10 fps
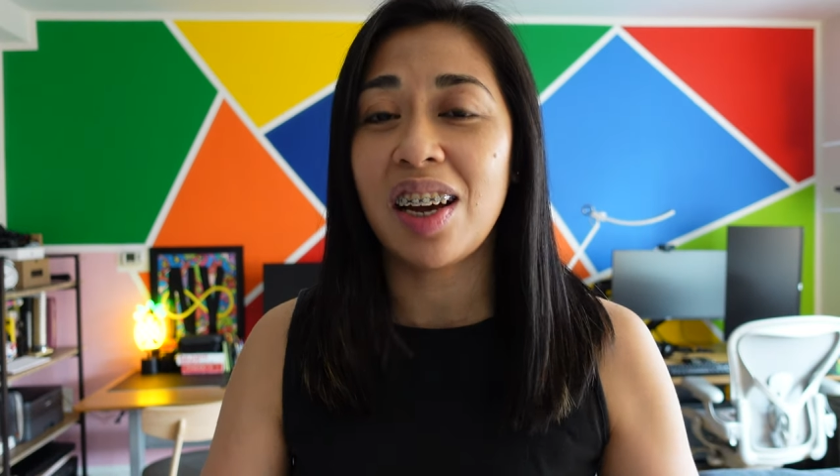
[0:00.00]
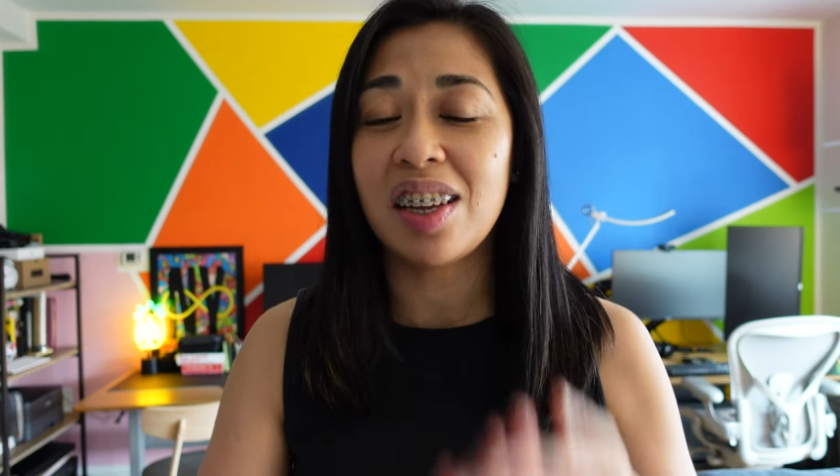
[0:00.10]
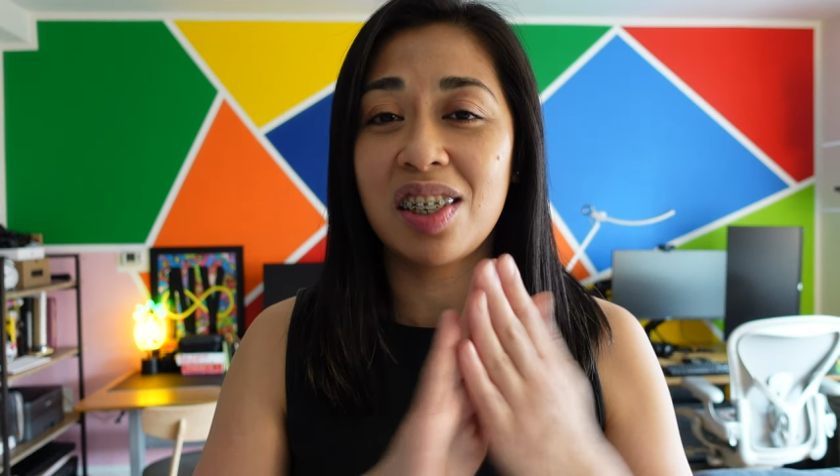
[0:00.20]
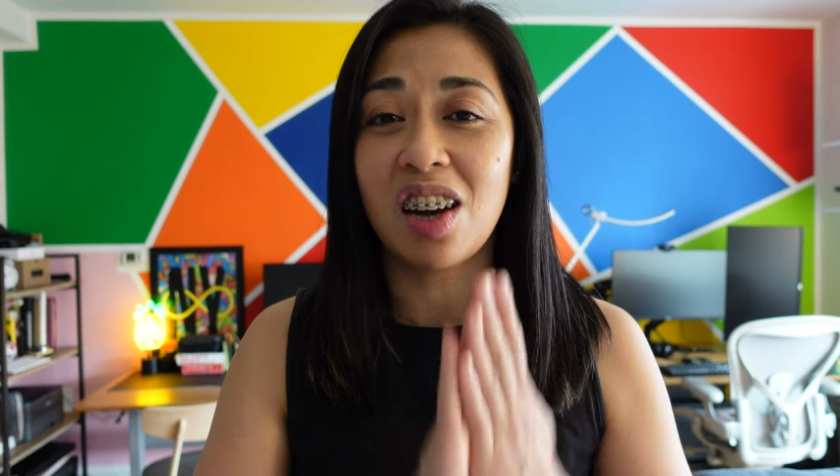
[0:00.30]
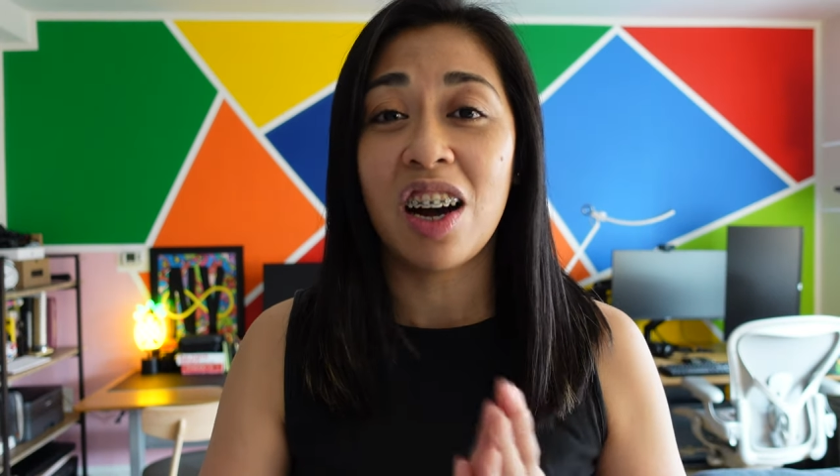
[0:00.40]

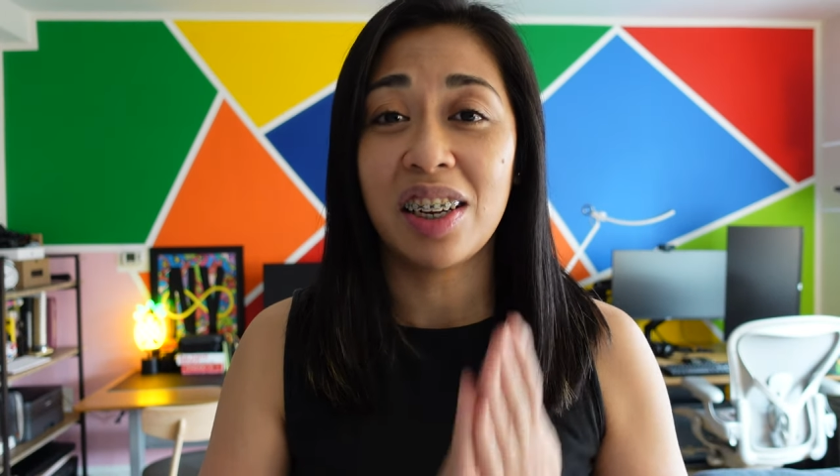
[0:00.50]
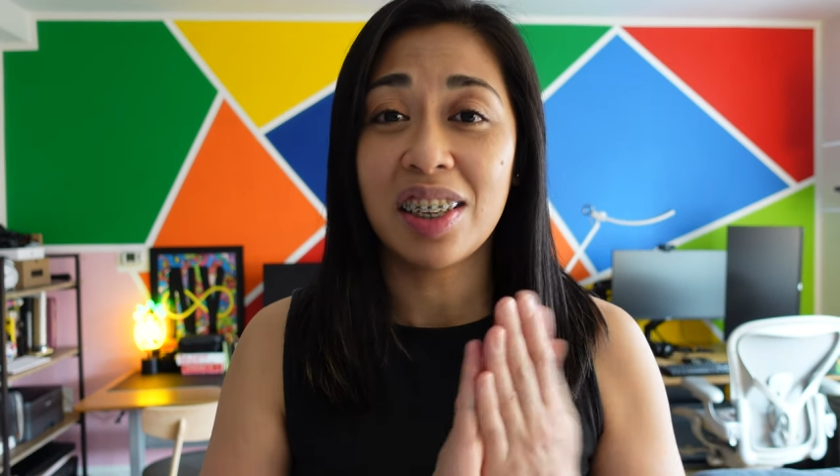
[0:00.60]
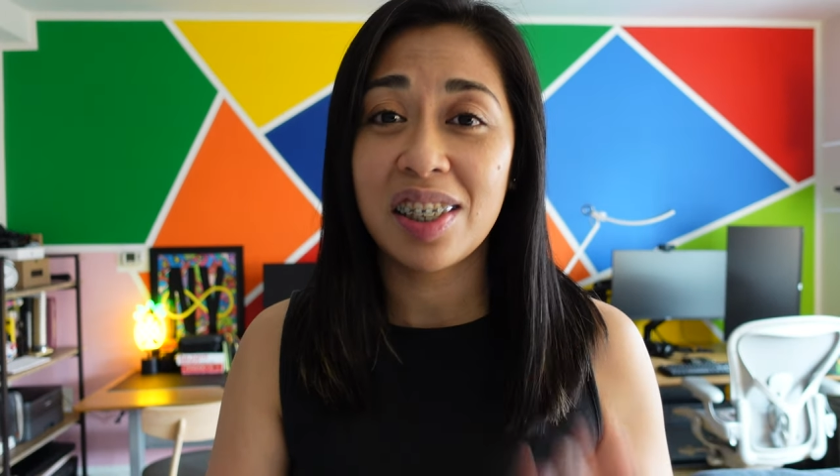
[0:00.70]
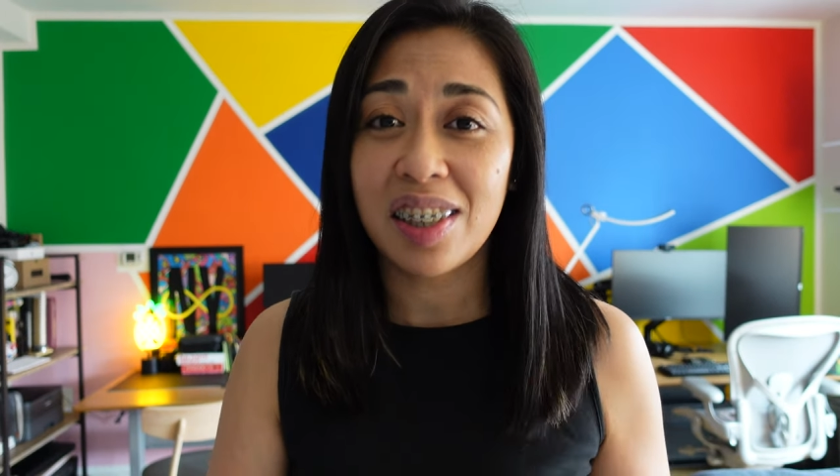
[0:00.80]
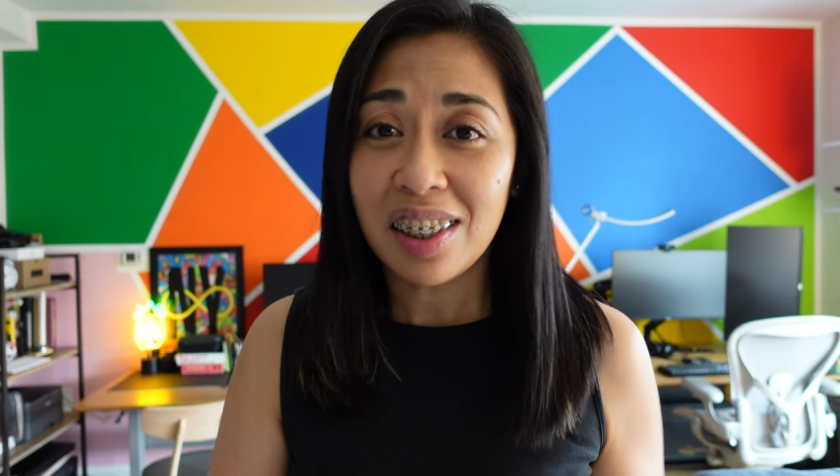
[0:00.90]
that's on
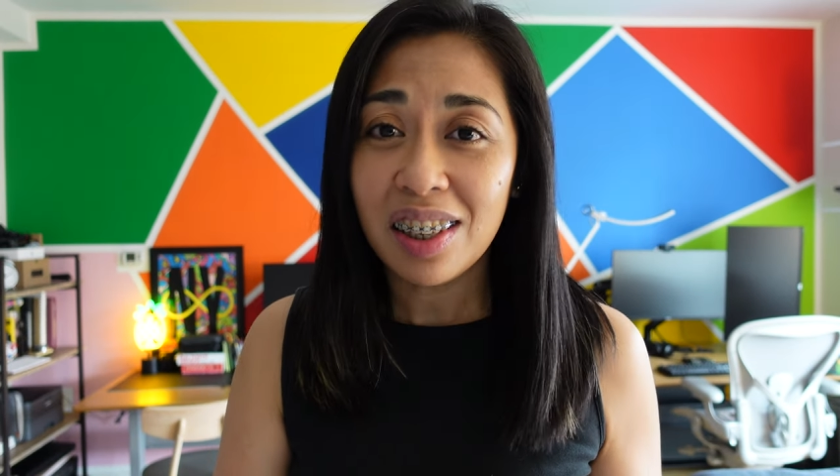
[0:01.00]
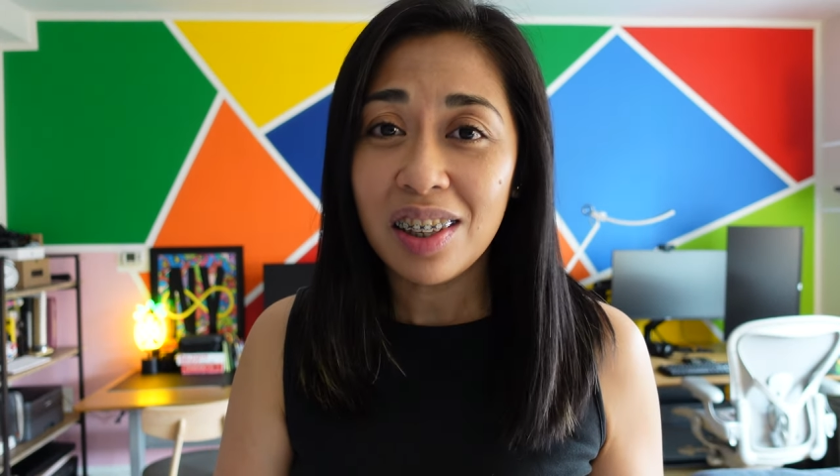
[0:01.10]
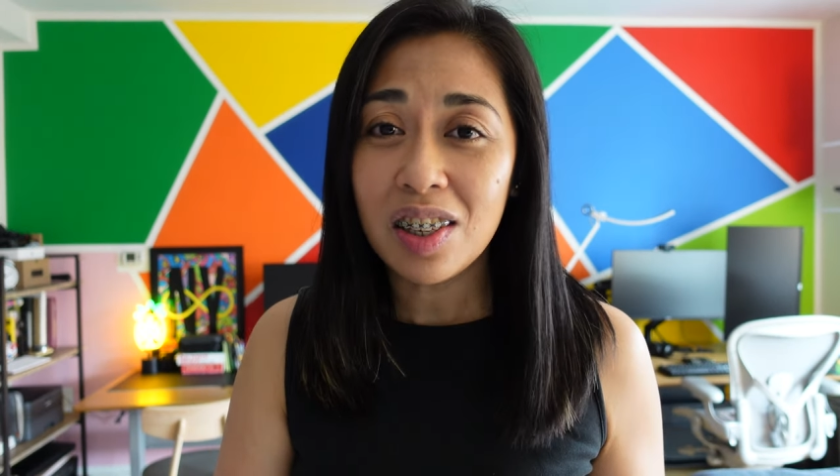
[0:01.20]
extended